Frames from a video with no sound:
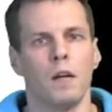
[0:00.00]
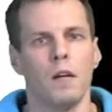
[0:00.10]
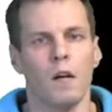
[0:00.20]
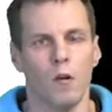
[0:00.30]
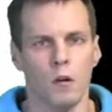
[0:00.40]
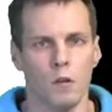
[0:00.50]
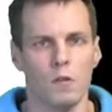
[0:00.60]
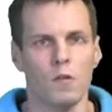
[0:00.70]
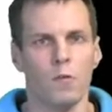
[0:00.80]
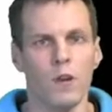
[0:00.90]

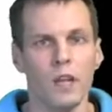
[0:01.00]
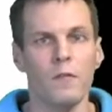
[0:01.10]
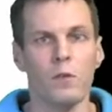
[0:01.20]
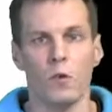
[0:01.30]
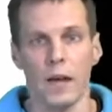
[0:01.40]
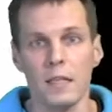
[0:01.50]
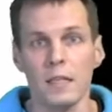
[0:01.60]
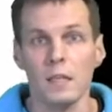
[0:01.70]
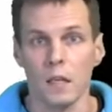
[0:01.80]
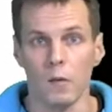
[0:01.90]
authors review
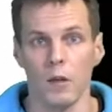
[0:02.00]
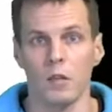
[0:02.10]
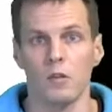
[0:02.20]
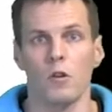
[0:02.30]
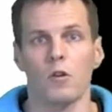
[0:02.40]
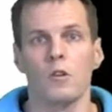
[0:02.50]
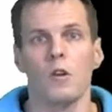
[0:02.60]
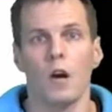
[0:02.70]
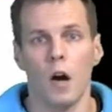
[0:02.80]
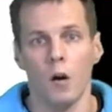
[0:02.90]
existing research,
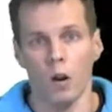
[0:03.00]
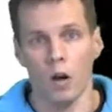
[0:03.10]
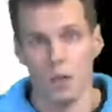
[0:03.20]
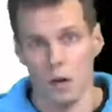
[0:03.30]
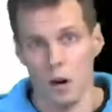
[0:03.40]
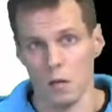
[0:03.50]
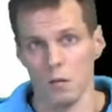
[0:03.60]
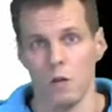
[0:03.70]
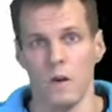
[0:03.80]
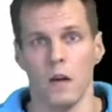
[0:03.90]
how large
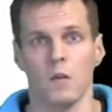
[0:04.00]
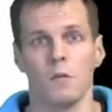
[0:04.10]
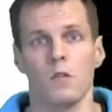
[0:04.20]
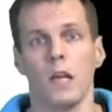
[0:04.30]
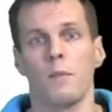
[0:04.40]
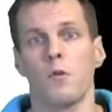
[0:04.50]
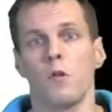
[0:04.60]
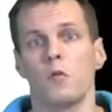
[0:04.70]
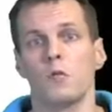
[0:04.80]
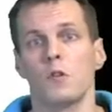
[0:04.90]
R-square values they
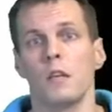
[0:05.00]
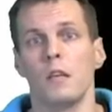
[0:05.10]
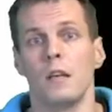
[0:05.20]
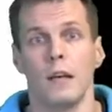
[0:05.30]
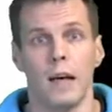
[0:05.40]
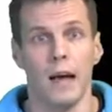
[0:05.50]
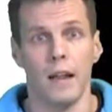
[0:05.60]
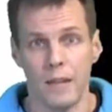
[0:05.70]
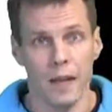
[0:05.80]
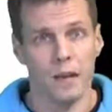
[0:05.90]
produced,
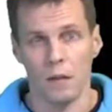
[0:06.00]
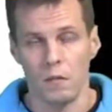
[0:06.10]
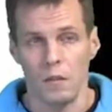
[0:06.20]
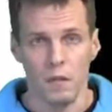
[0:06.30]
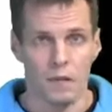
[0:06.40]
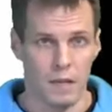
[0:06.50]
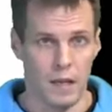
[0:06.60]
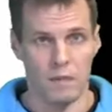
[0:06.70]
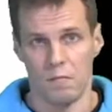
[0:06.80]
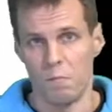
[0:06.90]
and
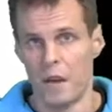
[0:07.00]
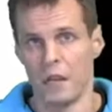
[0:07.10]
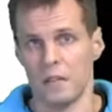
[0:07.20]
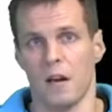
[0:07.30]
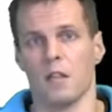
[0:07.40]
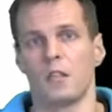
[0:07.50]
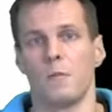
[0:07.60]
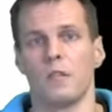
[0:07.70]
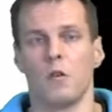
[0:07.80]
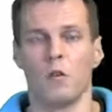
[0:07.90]
then make
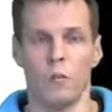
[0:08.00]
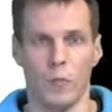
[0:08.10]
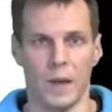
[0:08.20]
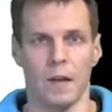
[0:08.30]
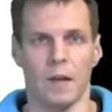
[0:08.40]
judgments on whether